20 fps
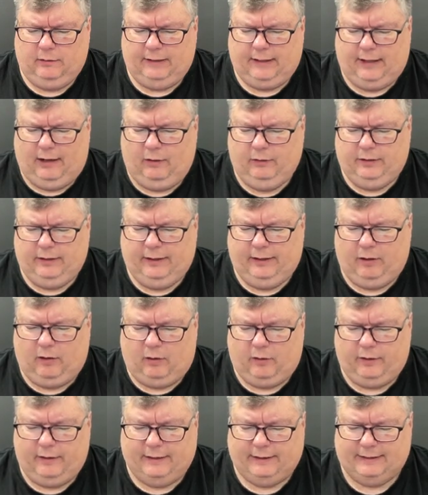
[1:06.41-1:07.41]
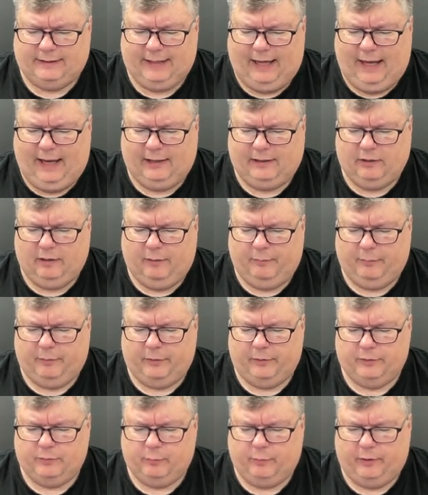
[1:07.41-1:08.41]
Counting are exact
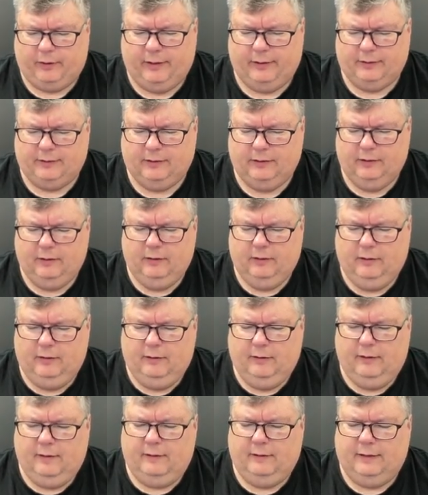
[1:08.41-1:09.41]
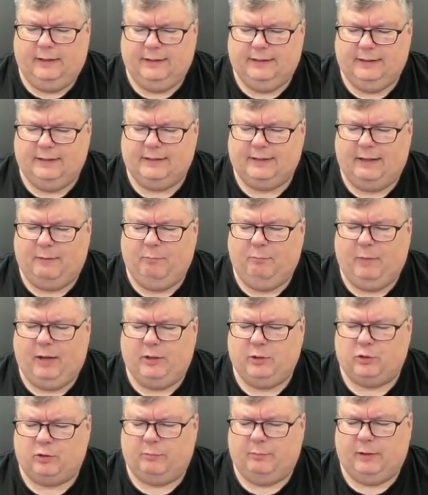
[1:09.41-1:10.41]
numbers, whereas this is a
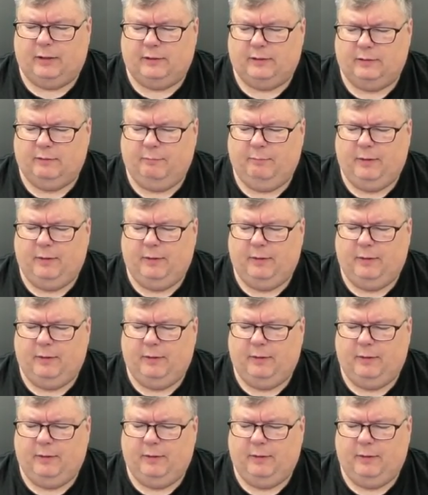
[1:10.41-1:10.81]
measurement.